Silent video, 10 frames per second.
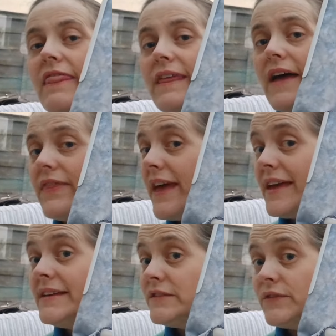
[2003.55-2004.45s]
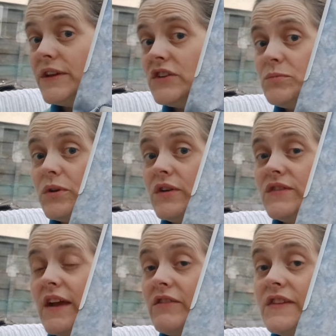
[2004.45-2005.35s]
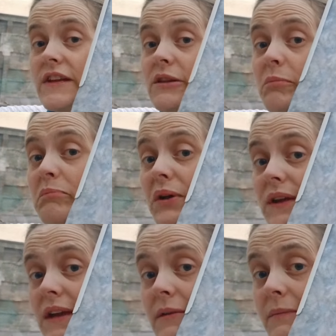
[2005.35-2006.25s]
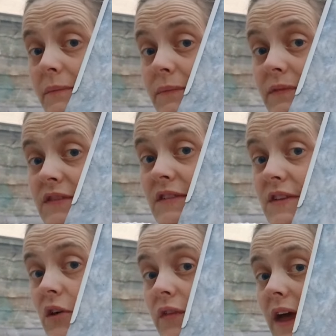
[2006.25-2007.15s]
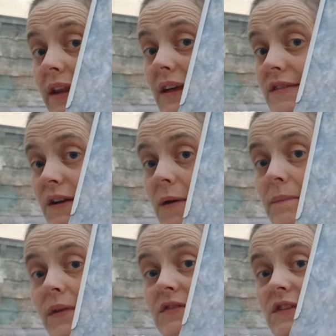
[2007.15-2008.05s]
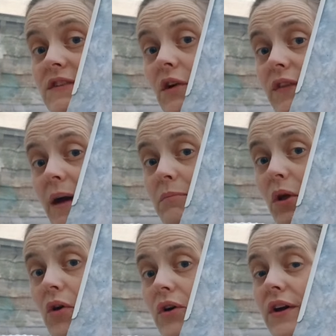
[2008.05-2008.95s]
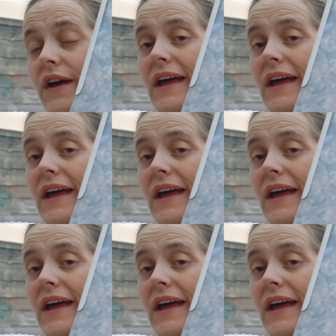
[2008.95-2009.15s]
That there is finished because there is a little bunny sitting on that letter, sitting on that block,